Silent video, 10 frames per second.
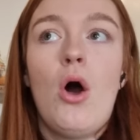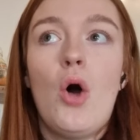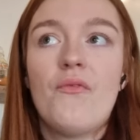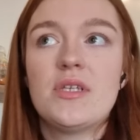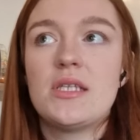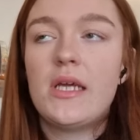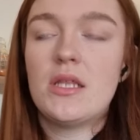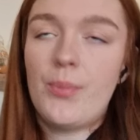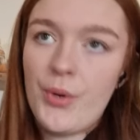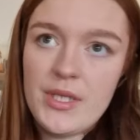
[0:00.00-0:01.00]
Obviously,
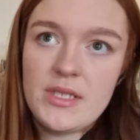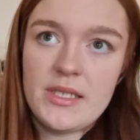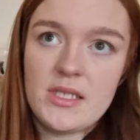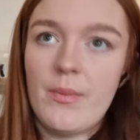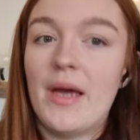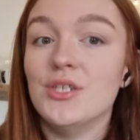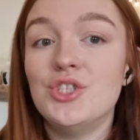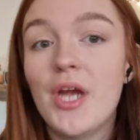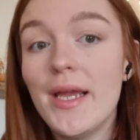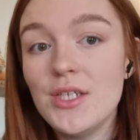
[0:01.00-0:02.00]
the points system has
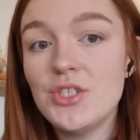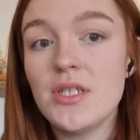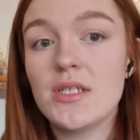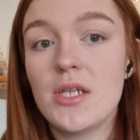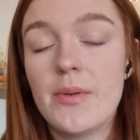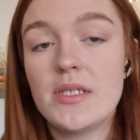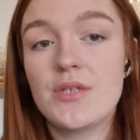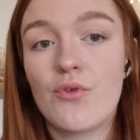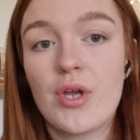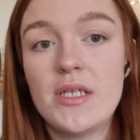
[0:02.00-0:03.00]
changed since Lewis's
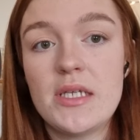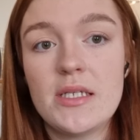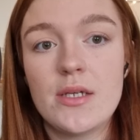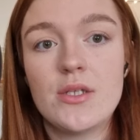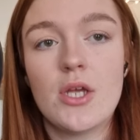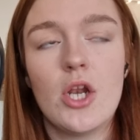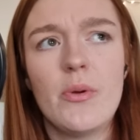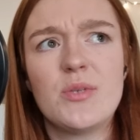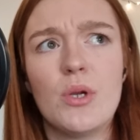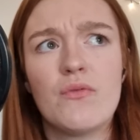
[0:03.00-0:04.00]
rookie season, so
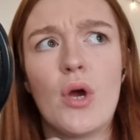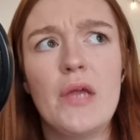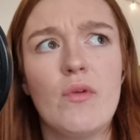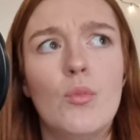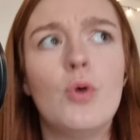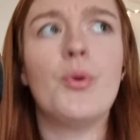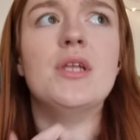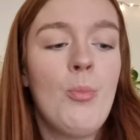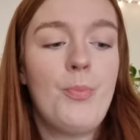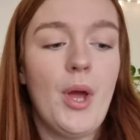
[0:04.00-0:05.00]
Lewis would have got even more
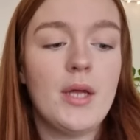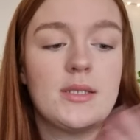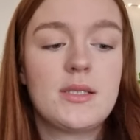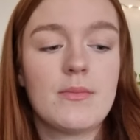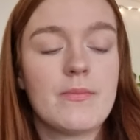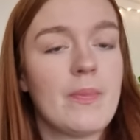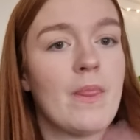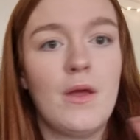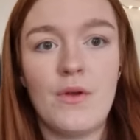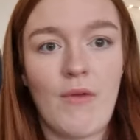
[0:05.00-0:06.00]
points, but
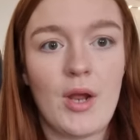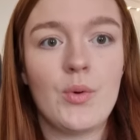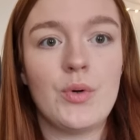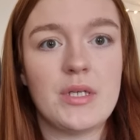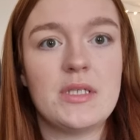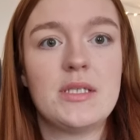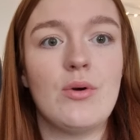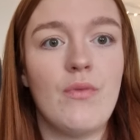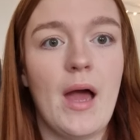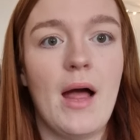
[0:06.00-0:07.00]
the record is
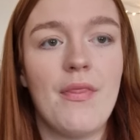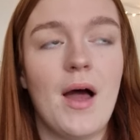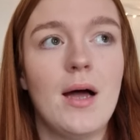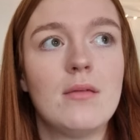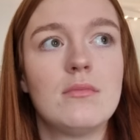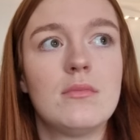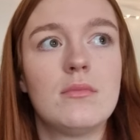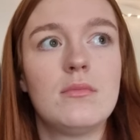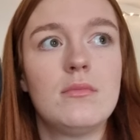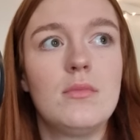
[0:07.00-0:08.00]
still there that
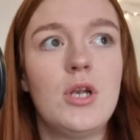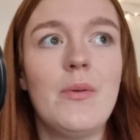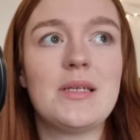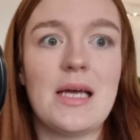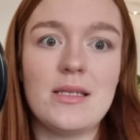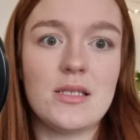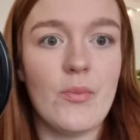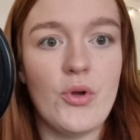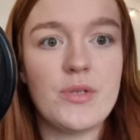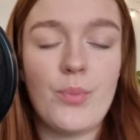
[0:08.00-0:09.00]
Lewis has the
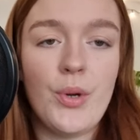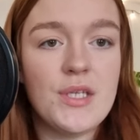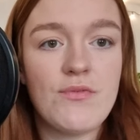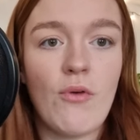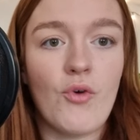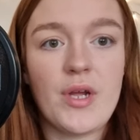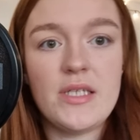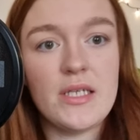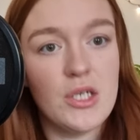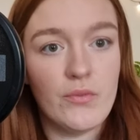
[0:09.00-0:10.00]
most points for a rookie
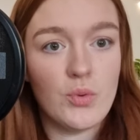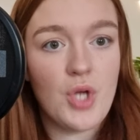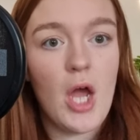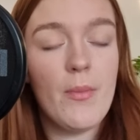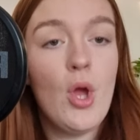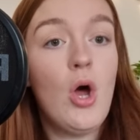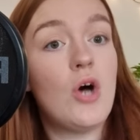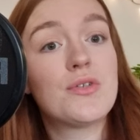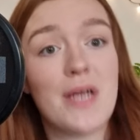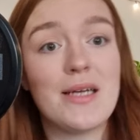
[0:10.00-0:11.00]
season of all time.
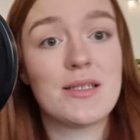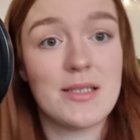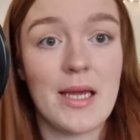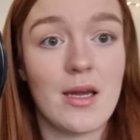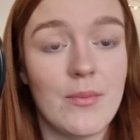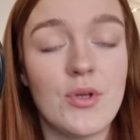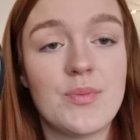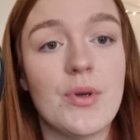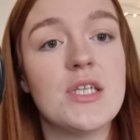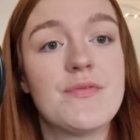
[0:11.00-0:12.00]
Oscar has the second
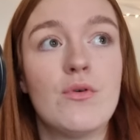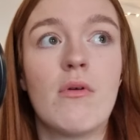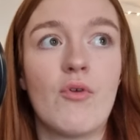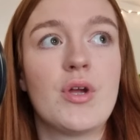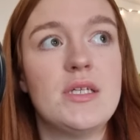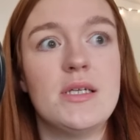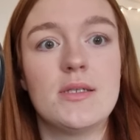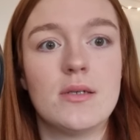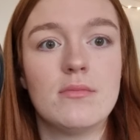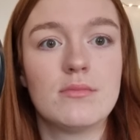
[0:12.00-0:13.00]
most points for a rookie
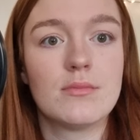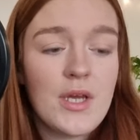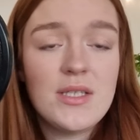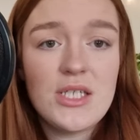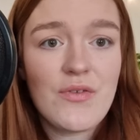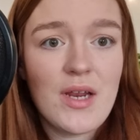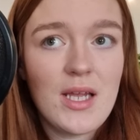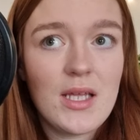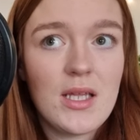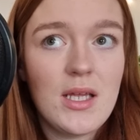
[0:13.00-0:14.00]
season. Considering